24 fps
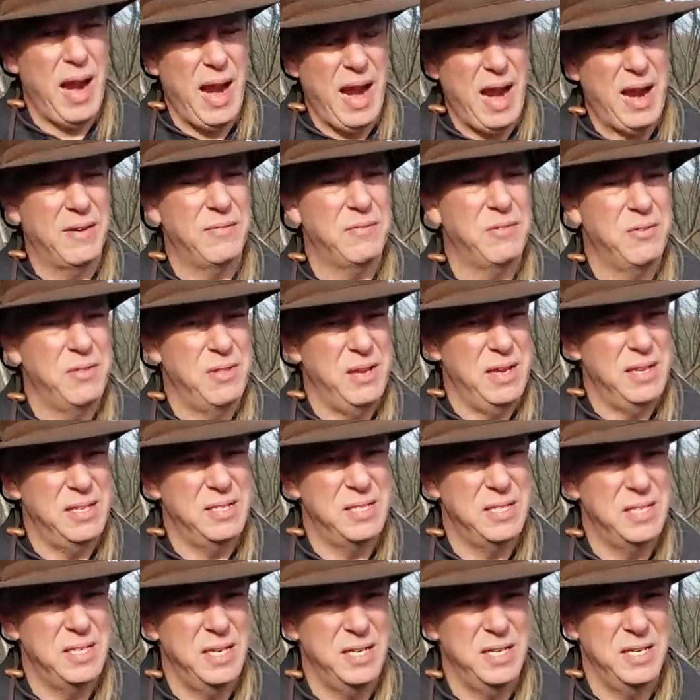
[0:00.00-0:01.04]
after the
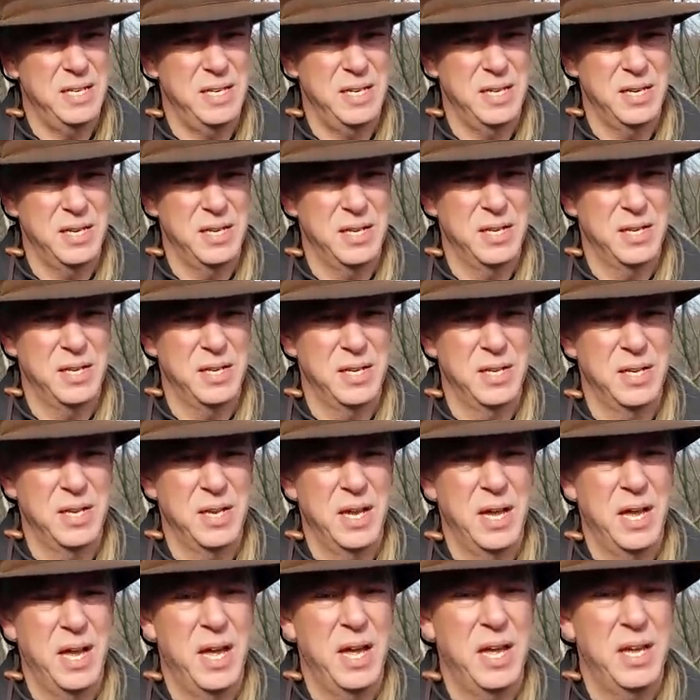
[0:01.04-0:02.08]
incident,
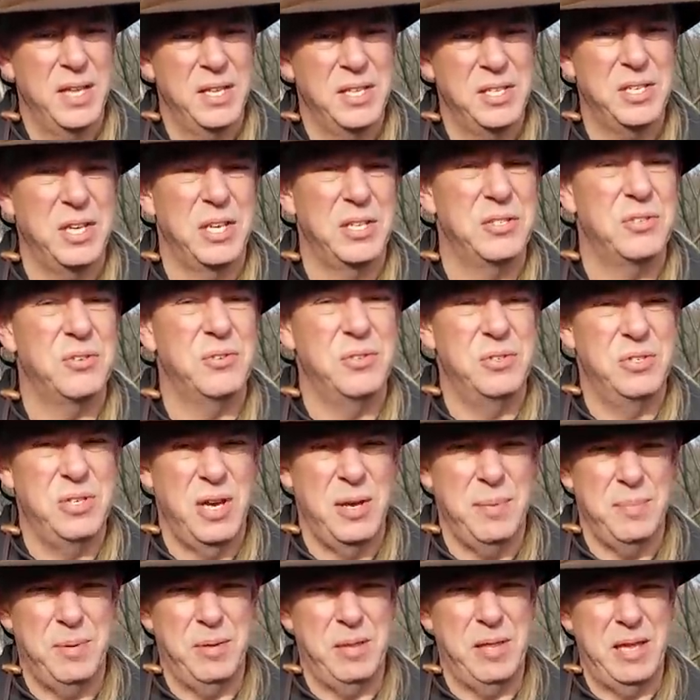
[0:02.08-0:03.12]
Chester
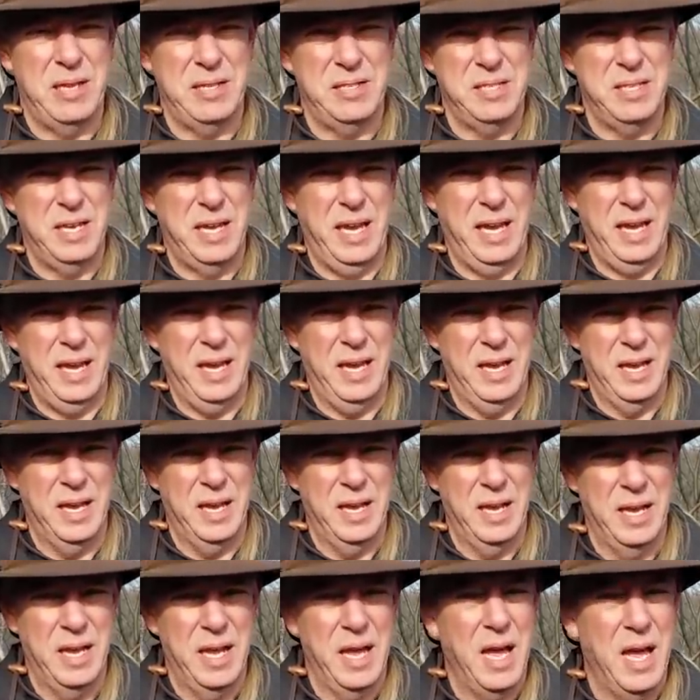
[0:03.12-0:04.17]
J. Boleski,
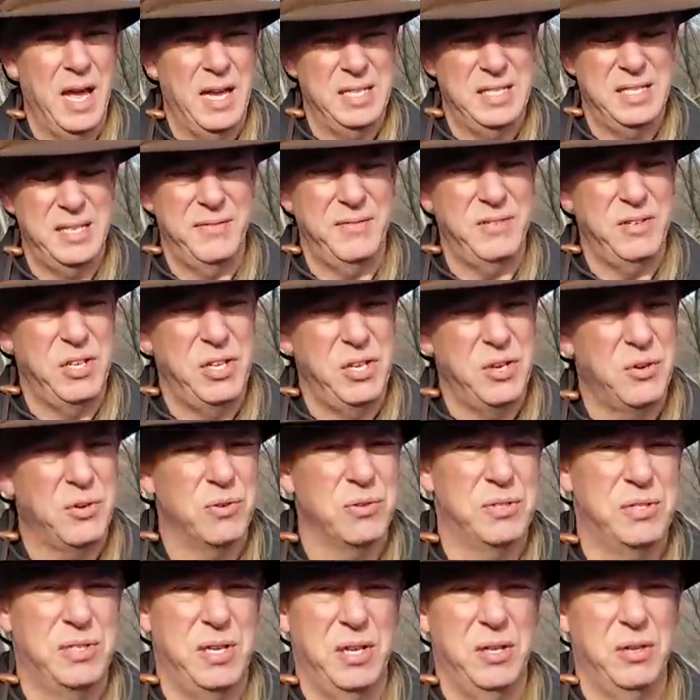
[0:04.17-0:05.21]
a
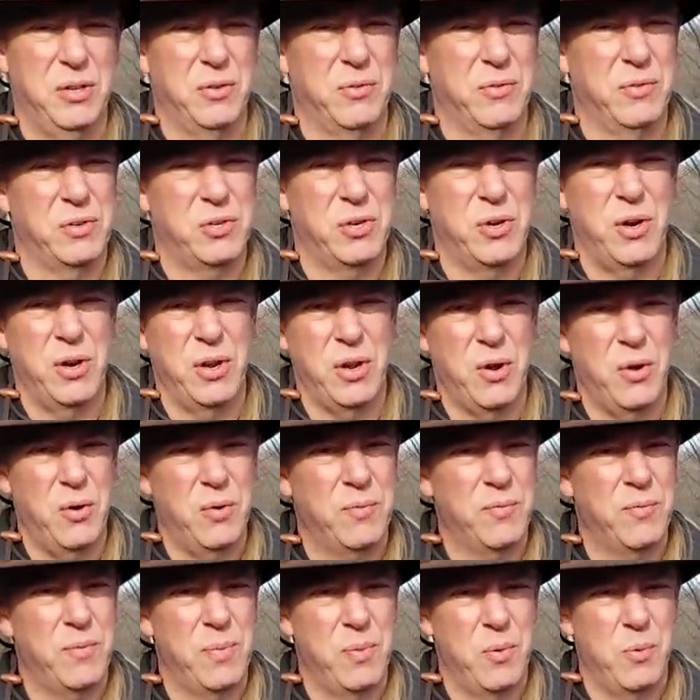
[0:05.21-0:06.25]
17-year-old sailor returning home
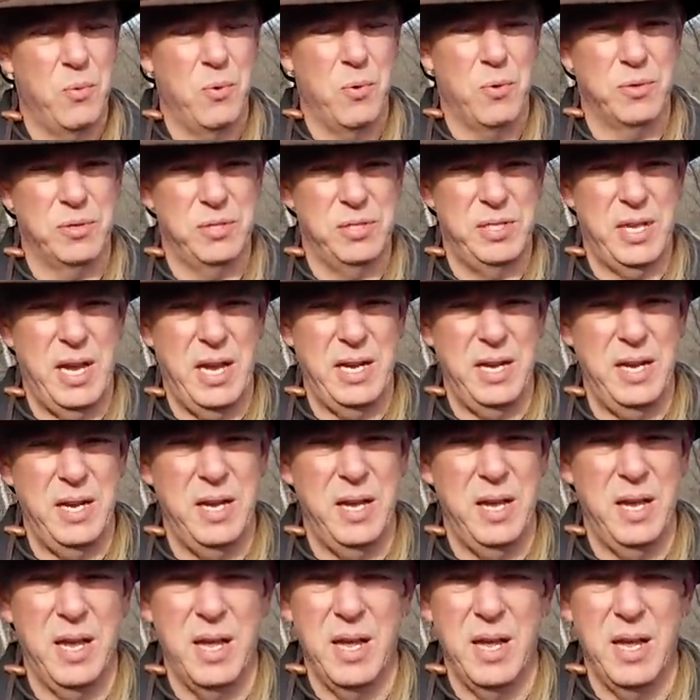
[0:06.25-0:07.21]
from the war, stated,